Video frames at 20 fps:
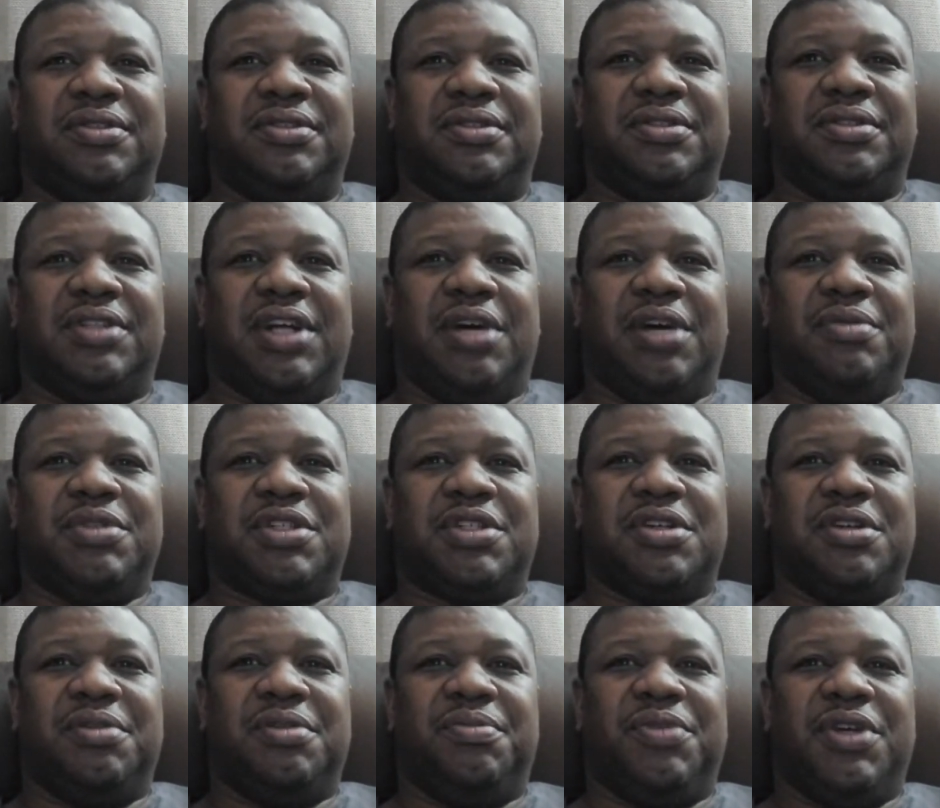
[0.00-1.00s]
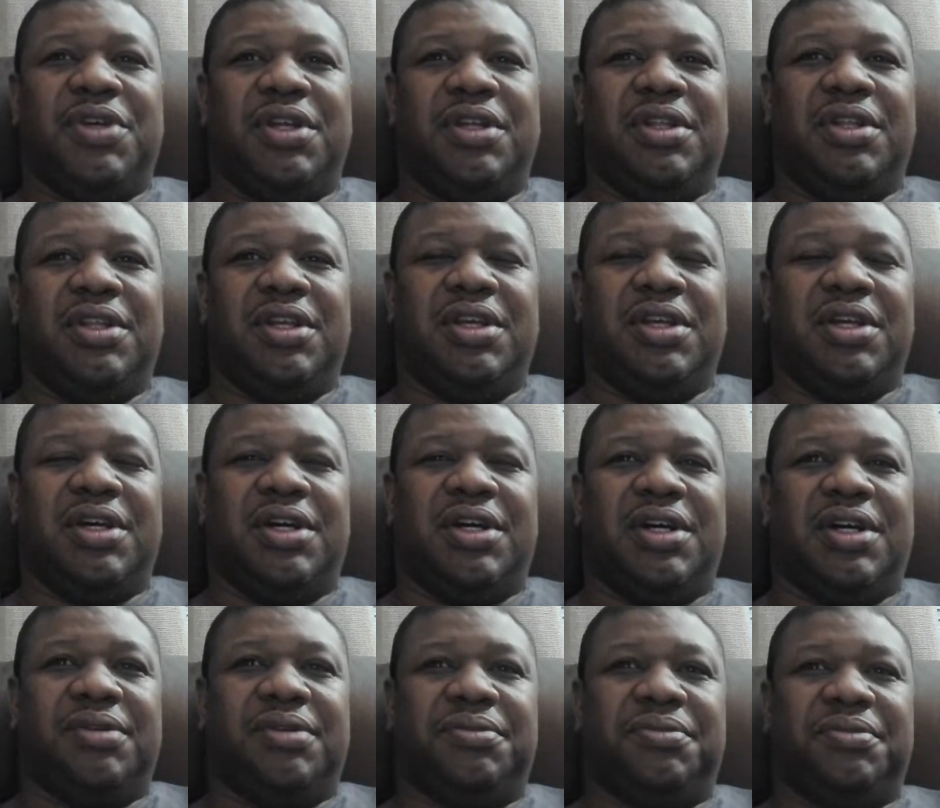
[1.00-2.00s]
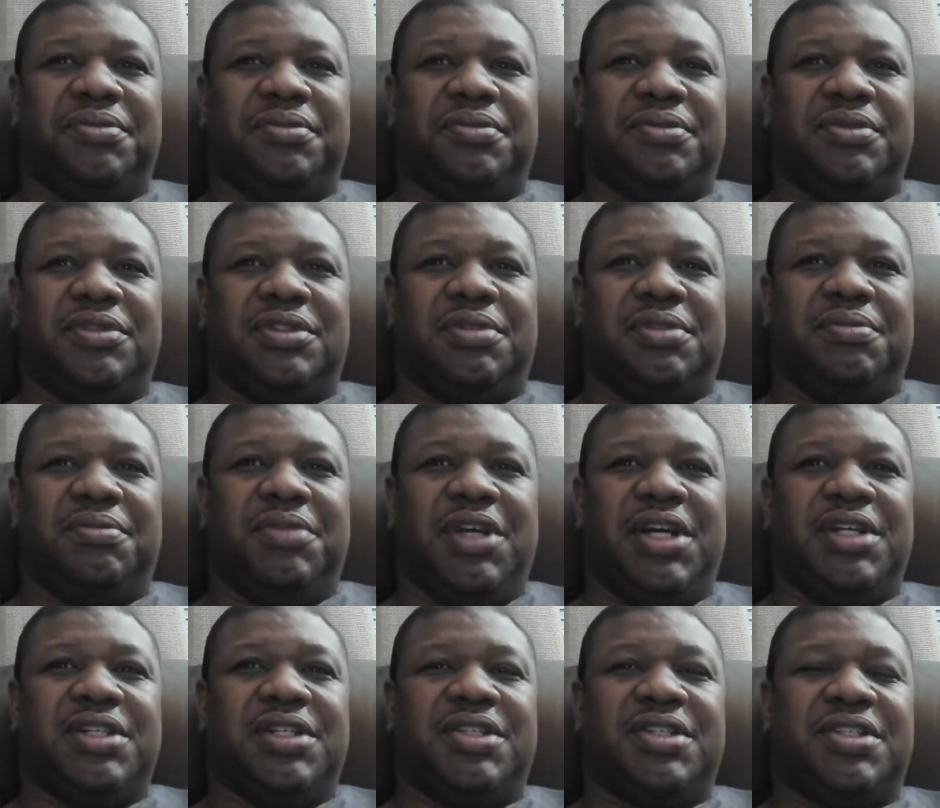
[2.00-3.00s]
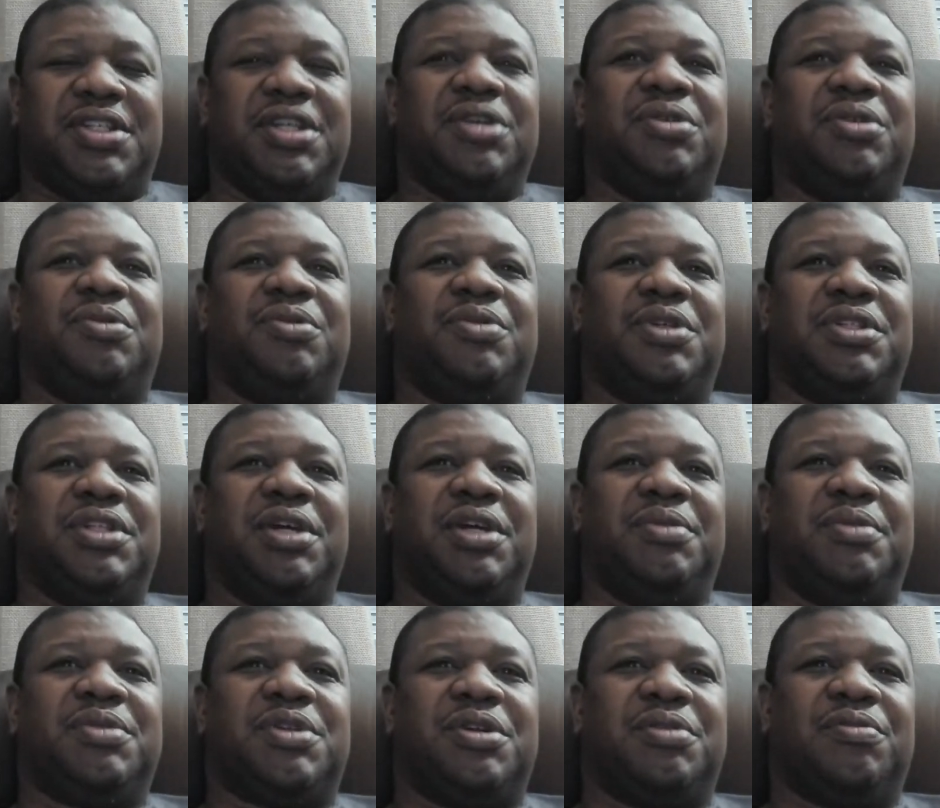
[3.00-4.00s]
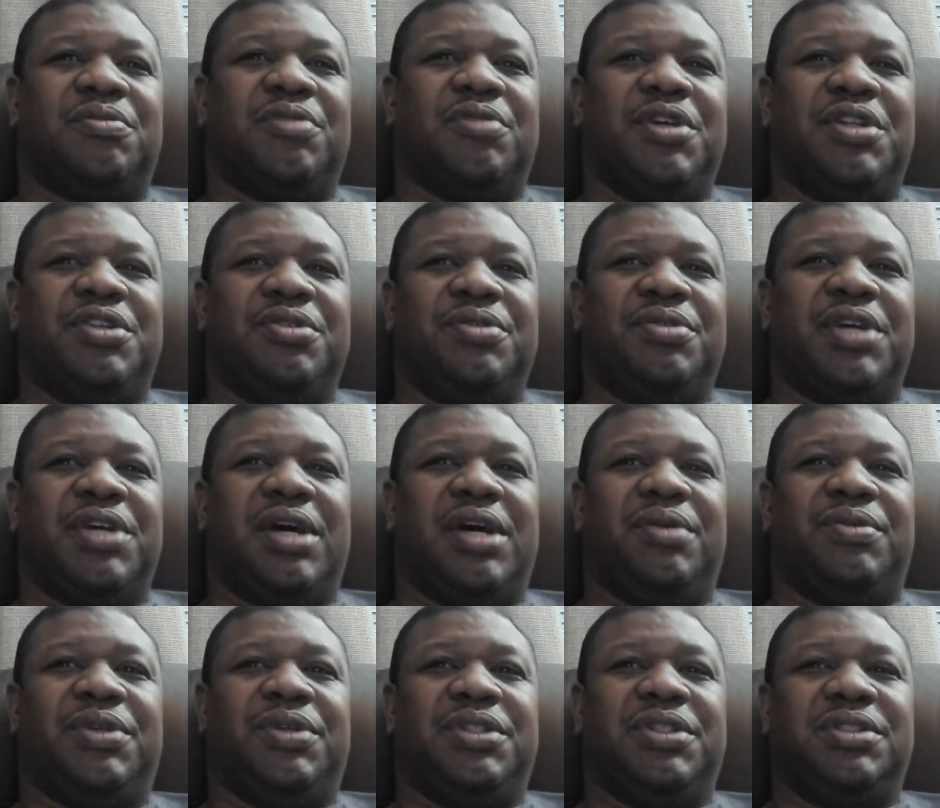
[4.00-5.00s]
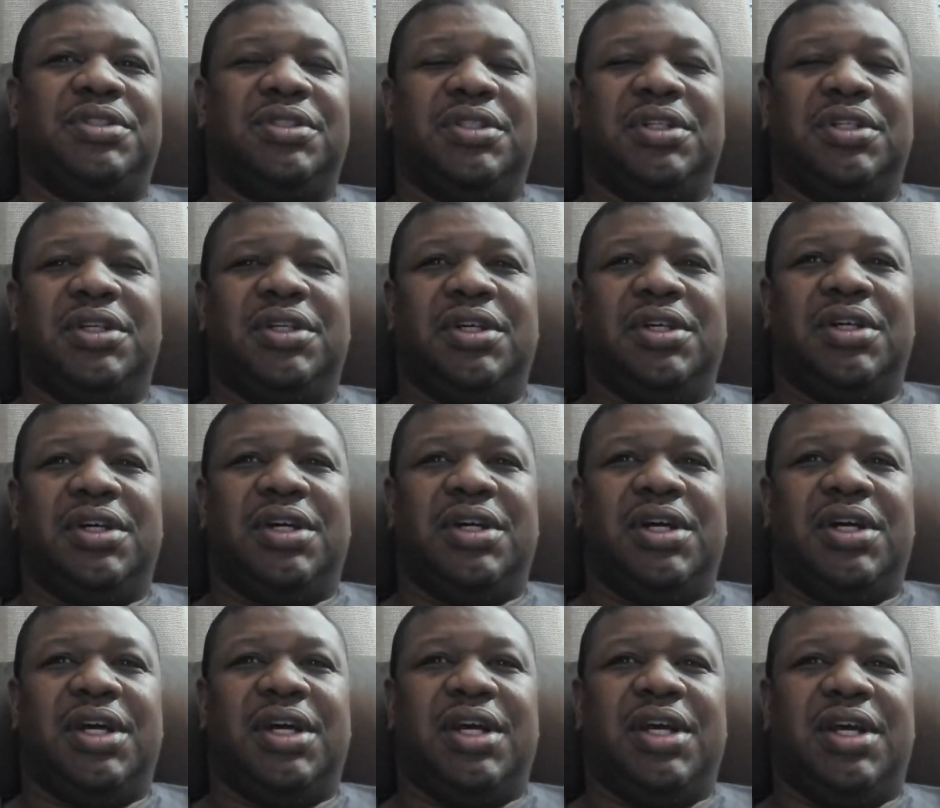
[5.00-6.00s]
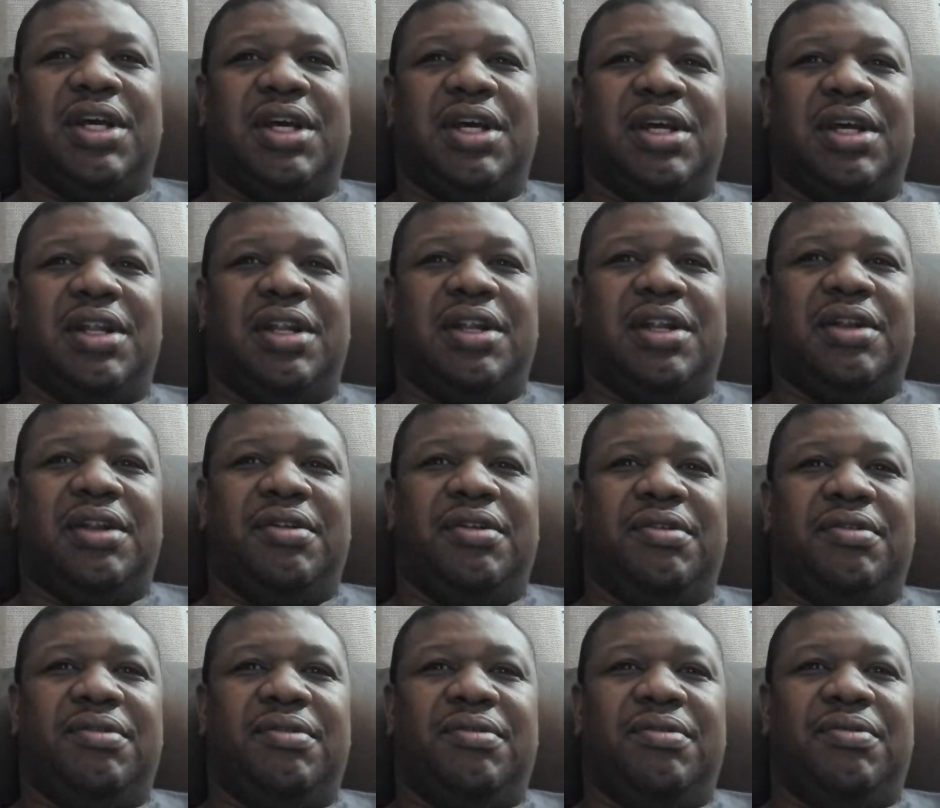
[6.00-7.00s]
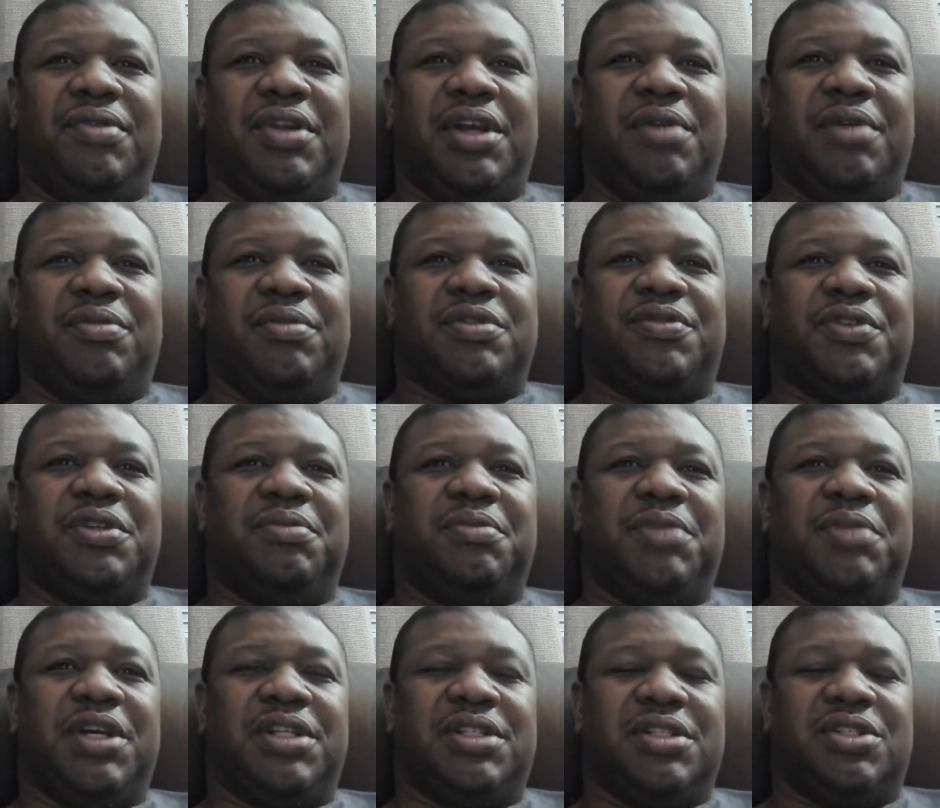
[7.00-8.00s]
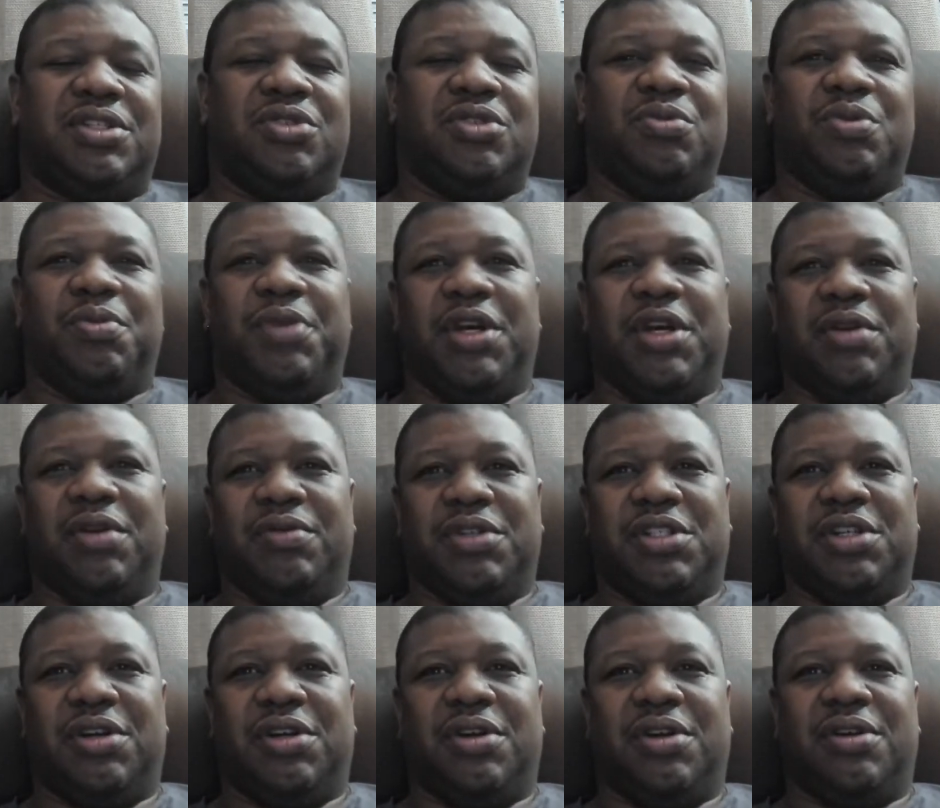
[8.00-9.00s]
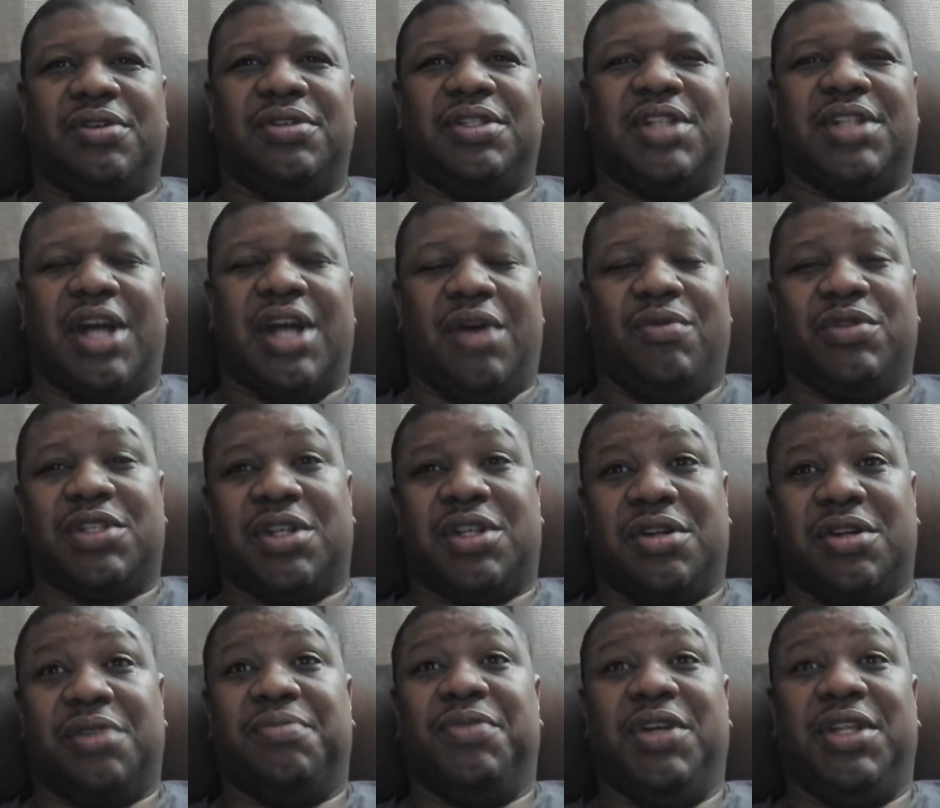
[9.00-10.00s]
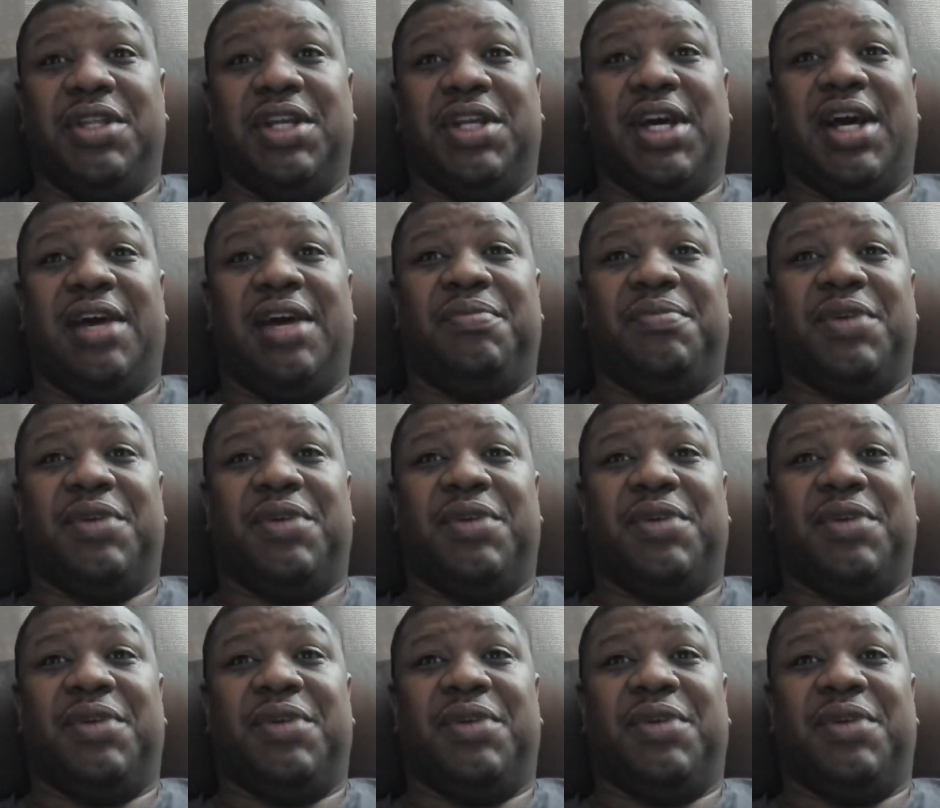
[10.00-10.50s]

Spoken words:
That was gonna be the Man of Steel one. They were gonna redo that one, and when they was gonna make the Superman Returns, that was gonna be that.